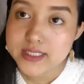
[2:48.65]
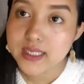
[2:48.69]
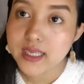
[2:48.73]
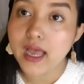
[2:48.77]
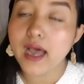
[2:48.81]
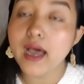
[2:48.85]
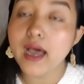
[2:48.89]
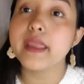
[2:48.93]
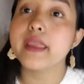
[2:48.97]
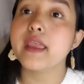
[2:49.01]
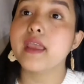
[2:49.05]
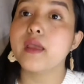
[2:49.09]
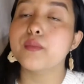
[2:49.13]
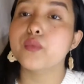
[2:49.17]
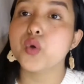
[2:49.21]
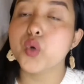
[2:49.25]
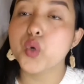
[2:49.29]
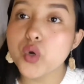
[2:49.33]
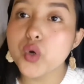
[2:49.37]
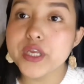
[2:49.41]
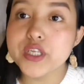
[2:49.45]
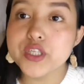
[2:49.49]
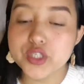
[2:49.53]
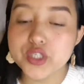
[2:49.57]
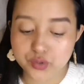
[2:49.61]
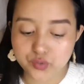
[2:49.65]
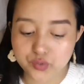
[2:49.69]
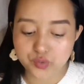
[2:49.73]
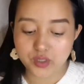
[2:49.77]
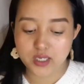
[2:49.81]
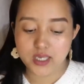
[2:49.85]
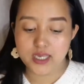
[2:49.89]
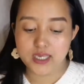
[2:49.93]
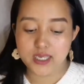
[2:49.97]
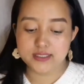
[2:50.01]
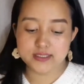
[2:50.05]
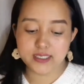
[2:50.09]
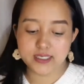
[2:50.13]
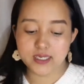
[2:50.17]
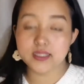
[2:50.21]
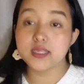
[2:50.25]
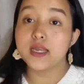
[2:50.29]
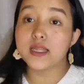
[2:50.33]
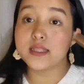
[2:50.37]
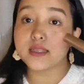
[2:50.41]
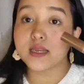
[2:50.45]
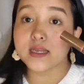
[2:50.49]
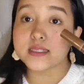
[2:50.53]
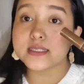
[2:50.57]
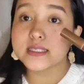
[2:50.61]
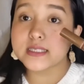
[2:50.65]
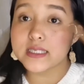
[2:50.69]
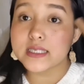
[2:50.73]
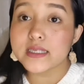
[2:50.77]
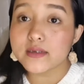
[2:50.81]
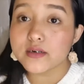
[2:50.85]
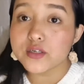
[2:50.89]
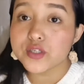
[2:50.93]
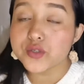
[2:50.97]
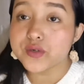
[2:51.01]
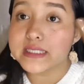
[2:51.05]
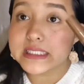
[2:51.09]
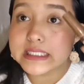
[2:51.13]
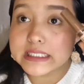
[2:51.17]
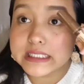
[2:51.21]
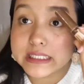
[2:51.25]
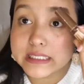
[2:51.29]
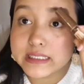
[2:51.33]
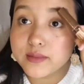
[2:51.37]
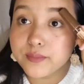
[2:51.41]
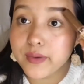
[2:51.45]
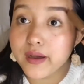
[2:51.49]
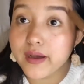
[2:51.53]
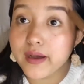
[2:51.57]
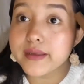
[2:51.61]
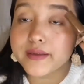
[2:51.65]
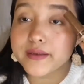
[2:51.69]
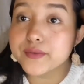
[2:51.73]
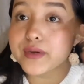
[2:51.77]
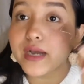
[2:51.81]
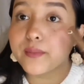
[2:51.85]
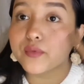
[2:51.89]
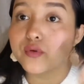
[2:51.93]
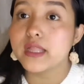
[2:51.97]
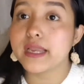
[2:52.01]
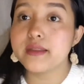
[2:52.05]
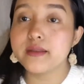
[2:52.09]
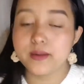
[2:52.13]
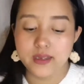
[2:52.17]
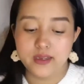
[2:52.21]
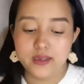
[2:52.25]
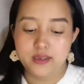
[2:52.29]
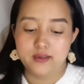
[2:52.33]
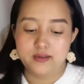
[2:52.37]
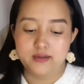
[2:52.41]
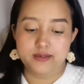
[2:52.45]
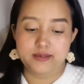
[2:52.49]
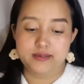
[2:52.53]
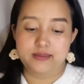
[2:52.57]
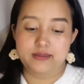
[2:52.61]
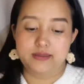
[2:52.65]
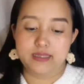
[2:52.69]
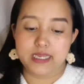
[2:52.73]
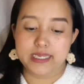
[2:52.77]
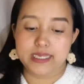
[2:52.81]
am going to take the concealer to conceal my eyebrow line like this.